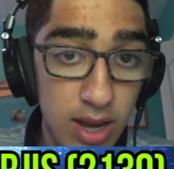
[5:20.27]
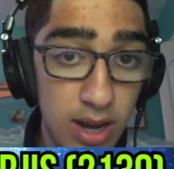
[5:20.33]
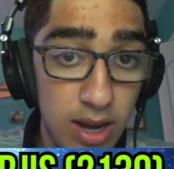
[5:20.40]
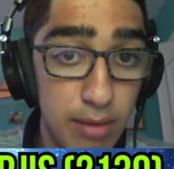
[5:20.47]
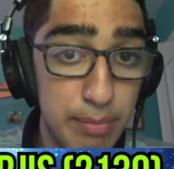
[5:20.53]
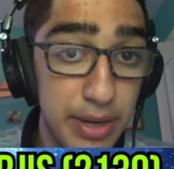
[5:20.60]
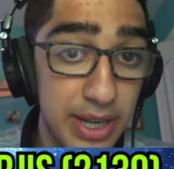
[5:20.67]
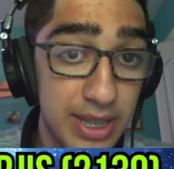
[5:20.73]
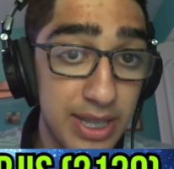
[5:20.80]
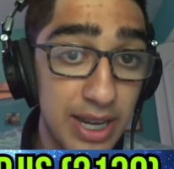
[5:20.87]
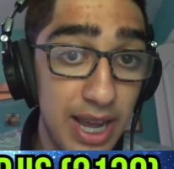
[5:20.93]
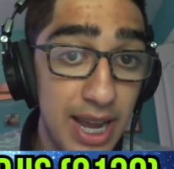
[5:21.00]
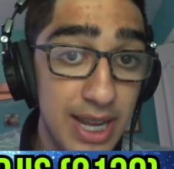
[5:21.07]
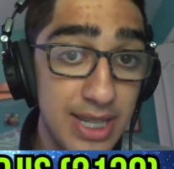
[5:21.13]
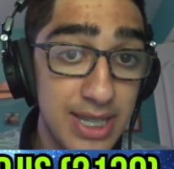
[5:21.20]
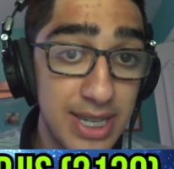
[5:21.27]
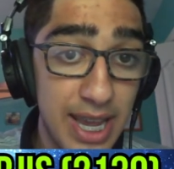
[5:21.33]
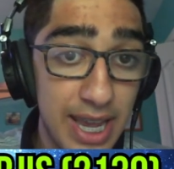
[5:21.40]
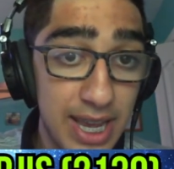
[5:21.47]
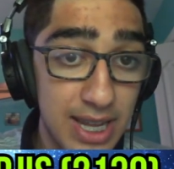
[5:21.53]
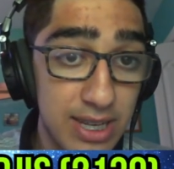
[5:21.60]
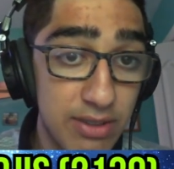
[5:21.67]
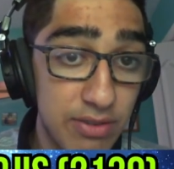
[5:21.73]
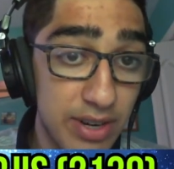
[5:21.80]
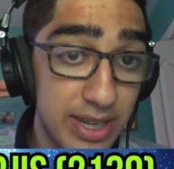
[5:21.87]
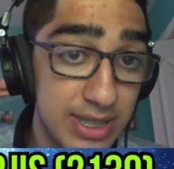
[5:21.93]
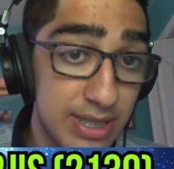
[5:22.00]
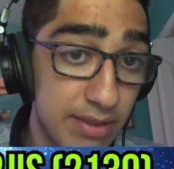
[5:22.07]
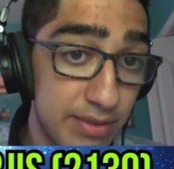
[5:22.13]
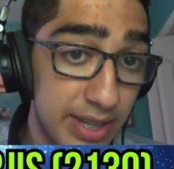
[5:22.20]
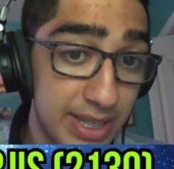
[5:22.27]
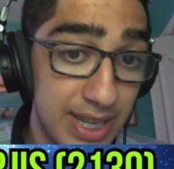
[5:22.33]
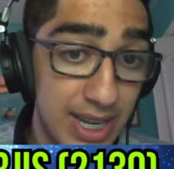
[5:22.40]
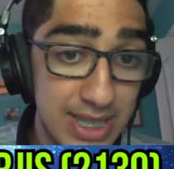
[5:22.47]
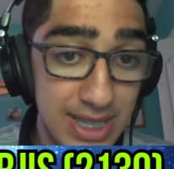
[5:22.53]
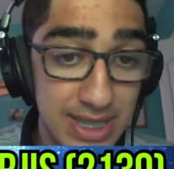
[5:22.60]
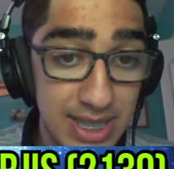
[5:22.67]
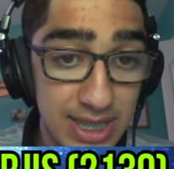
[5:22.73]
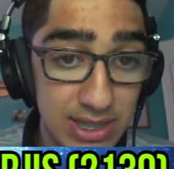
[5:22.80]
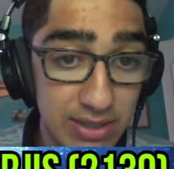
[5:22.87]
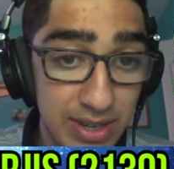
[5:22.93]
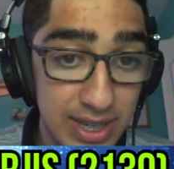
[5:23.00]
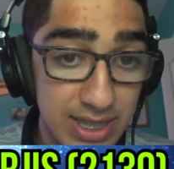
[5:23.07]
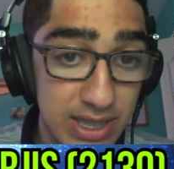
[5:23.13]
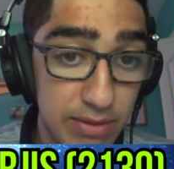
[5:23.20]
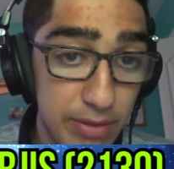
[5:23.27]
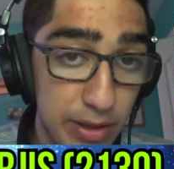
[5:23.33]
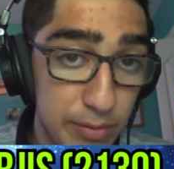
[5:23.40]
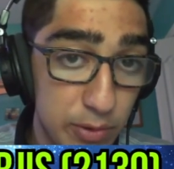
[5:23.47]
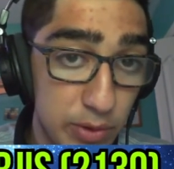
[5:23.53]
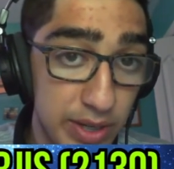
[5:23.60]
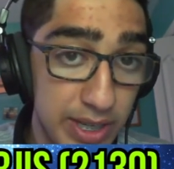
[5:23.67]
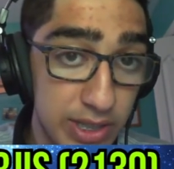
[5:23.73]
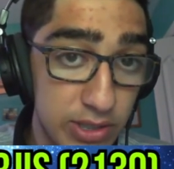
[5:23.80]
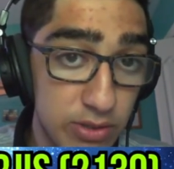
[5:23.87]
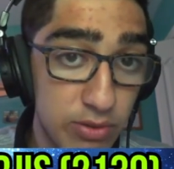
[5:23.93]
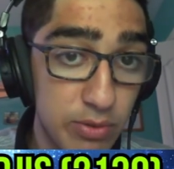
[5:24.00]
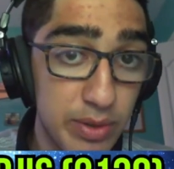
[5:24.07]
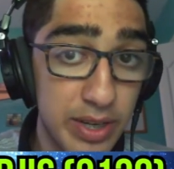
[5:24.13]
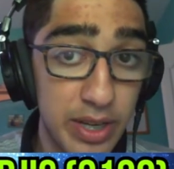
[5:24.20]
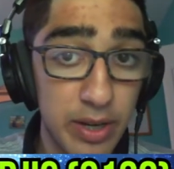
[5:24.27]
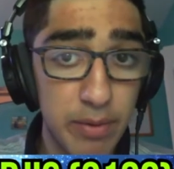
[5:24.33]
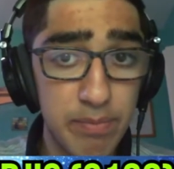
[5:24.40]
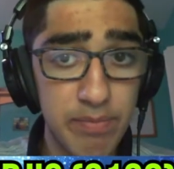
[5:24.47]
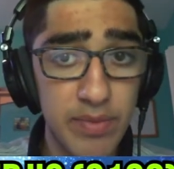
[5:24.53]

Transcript: pinning the knight and threatening stuff like knight c6, threatening stuff like queen e2, queen here.